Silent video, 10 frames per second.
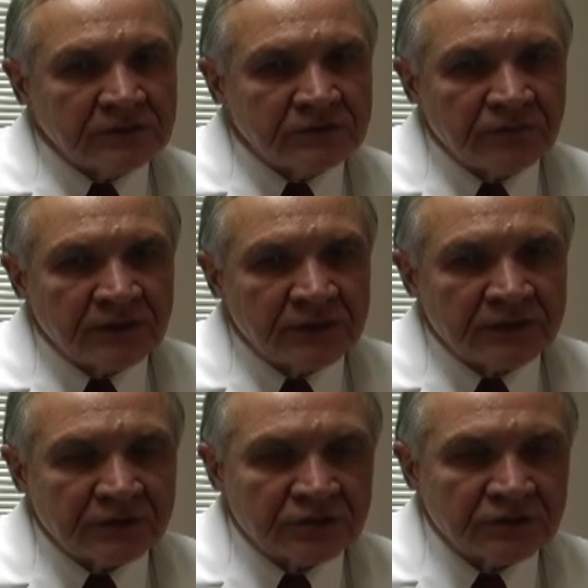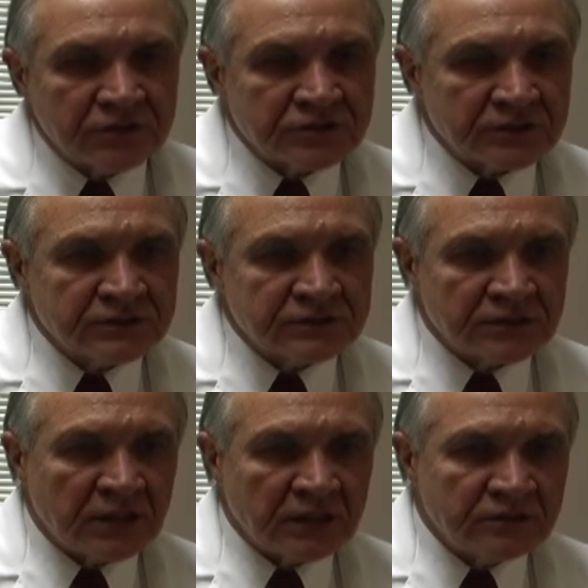different other conditions,
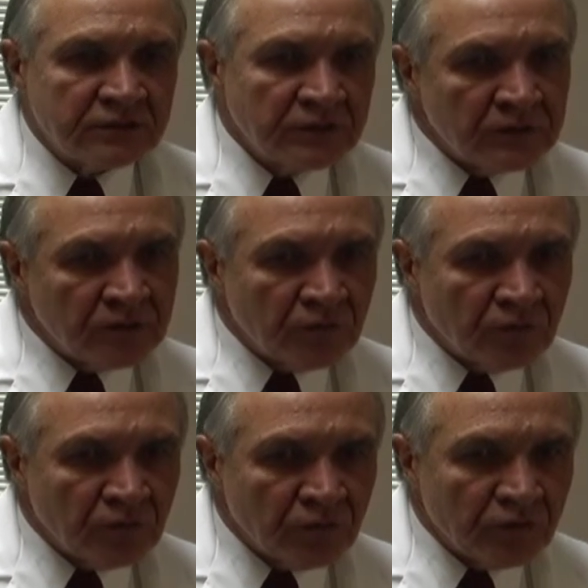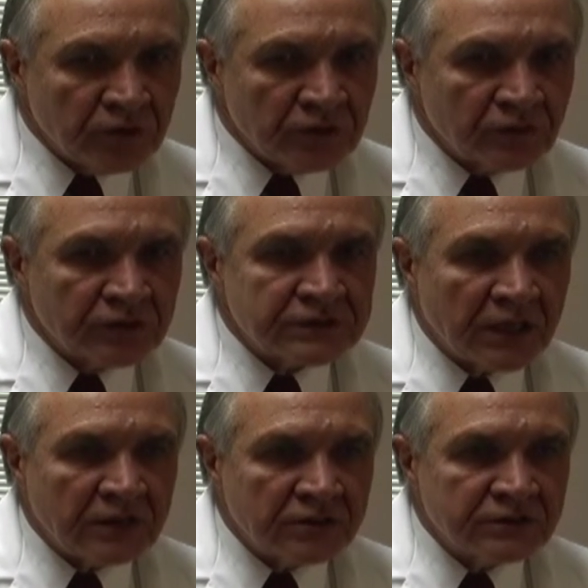with
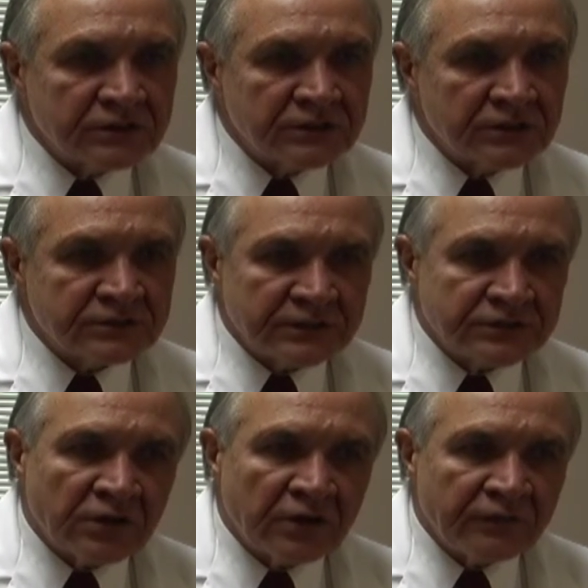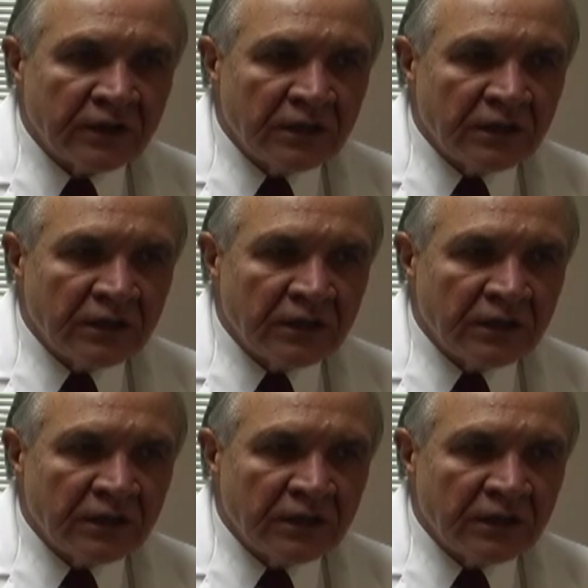Raynaud disease and so on.